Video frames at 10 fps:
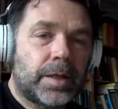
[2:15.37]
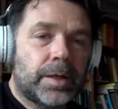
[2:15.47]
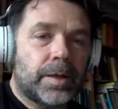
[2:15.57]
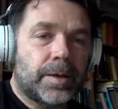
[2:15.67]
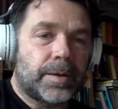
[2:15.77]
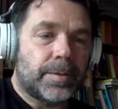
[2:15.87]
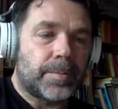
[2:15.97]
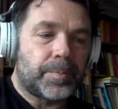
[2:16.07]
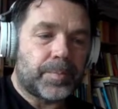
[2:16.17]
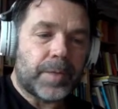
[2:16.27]
um,
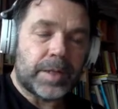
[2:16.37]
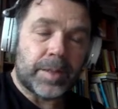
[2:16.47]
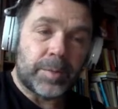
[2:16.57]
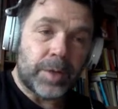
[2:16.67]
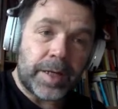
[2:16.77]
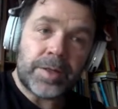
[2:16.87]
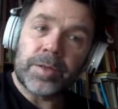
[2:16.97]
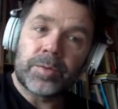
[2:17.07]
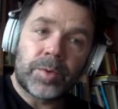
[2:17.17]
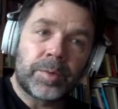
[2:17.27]

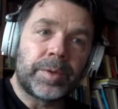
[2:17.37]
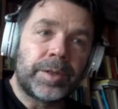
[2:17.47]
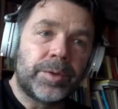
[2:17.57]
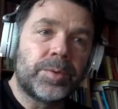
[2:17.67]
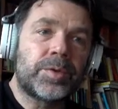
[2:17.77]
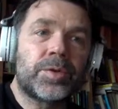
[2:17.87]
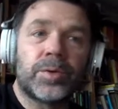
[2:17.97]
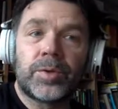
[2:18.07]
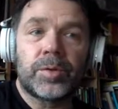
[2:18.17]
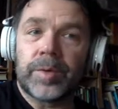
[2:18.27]
simulation where we use
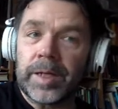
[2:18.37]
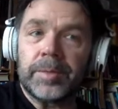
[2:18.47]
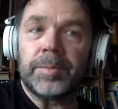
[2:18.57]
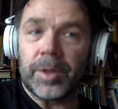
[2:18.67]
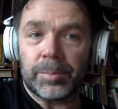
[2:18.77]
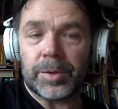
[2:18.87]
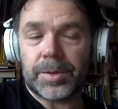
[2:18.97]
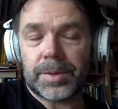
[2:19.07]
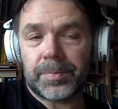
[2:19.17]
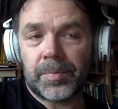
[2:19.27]
pseudo-random
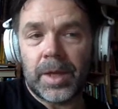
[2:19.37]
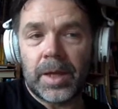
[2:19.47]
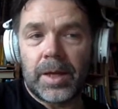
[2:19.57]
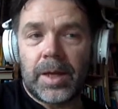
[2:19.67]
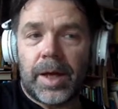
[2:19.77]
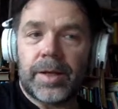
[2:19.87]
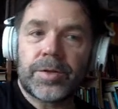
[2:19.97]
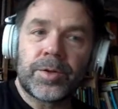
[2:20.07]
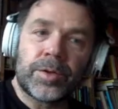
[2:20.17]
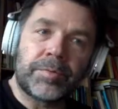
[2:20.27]
numbers. And
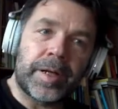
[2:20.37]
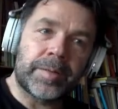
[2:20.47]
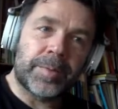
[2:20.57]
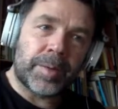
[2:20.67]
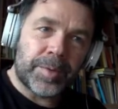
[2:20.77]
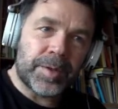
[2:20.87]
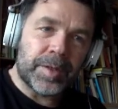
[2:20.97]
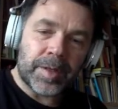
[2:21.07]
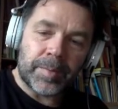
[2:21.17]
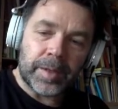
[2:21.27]
pseudo-random numbers is
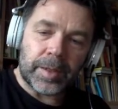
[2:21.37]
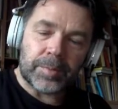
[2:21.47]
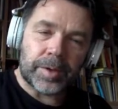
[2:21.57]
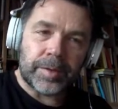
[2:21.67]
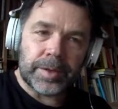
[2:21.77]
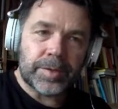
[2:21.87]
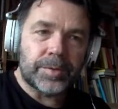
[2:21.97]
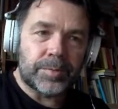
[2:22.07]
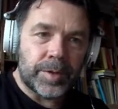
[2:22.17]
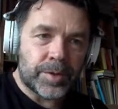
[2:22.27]
something that we're going
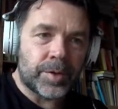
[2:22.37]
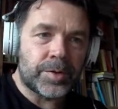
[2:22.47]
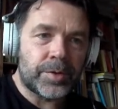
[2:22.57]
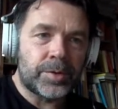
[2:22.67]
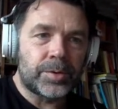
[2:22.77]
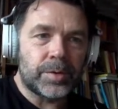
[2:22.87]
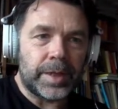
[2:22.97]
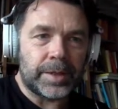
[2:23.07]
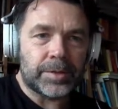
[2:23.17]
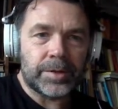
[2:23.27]
to return to
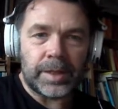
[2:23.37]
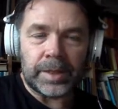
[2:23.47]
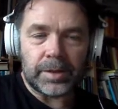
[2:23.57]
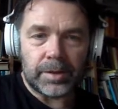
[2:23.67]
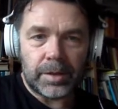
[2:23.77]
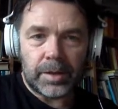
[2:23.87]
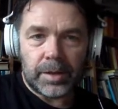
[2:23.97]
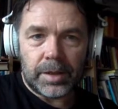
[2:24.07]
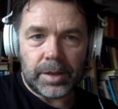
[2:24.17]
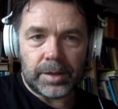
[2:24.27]
later
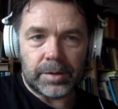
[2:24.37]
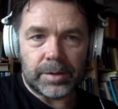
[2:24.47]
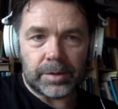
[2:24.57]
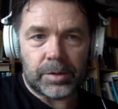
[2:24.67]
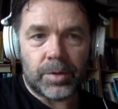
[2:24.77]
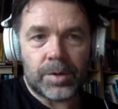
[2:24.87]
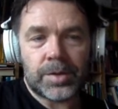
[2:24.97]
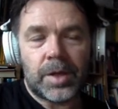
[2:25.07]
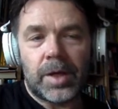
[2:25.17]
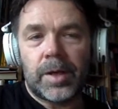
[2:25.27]
in the
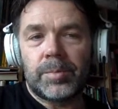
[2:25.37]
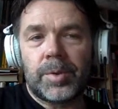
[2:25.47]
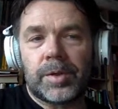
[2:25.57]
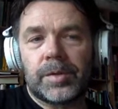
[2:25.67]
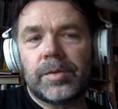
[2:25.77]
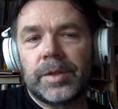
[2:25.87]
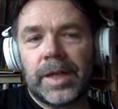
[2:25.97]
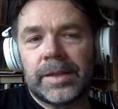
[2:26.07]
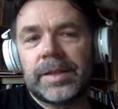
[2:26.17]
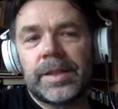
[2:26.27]
course. But the
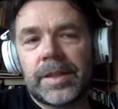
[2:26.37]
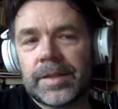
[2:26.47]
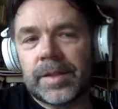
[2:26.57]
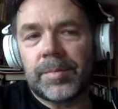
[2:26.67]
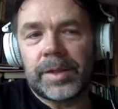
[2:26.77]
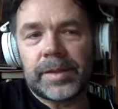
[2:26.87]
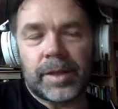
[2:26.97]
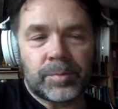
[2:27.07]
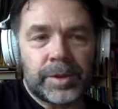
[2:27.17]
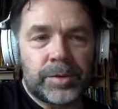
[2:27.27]
idea is simply
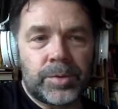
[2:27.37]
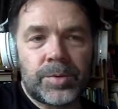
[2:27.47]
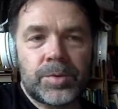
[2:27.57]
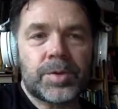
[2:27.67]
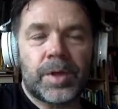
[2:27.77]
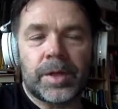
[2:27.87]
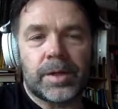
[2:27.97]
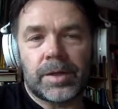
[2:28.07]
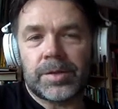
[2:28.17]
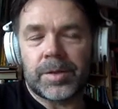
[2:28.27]
that we use
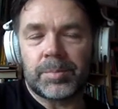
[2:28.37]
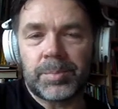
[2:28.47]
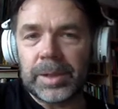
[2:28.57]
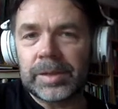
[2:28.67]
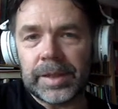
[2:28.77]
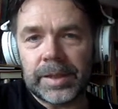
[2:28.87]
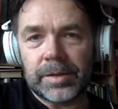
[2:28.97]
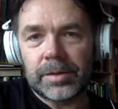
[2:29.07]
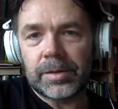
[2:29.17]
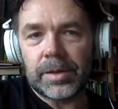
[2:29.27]
some built-in